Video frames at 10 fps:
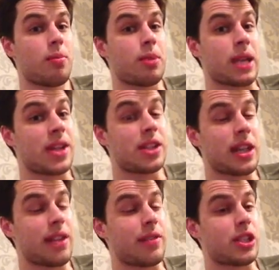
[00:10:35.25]

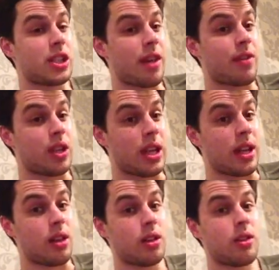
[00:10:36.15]
potentially even
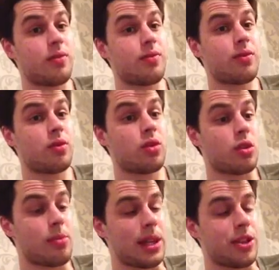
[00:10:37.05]
7-0
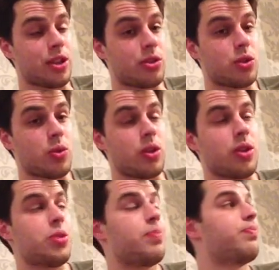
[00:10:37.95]
to Billy Joe
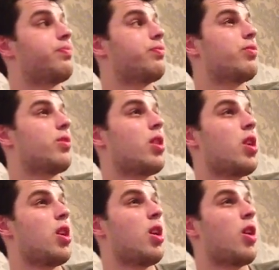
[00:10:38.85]
Saunders.
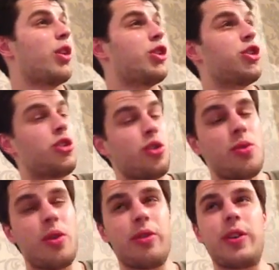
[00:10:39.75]
I just do
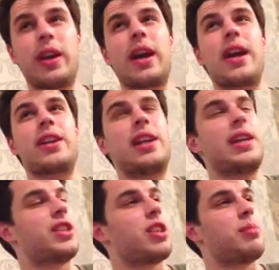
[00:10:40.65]
not think Andy Lee
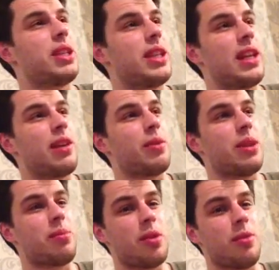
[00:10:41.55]
is going to be dealing with
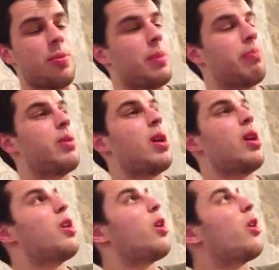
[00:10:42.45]
the movement.
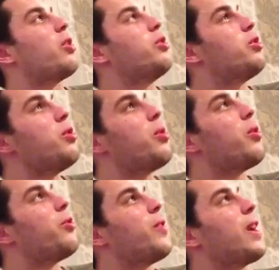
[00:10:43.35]
I do
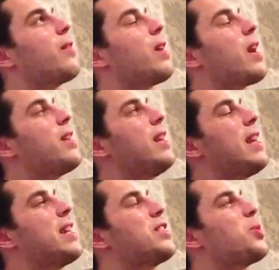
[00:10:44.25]
not think Andy
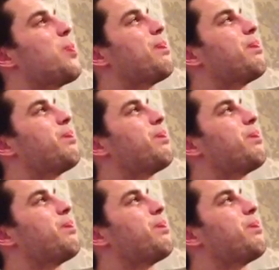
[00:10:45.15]
Lee is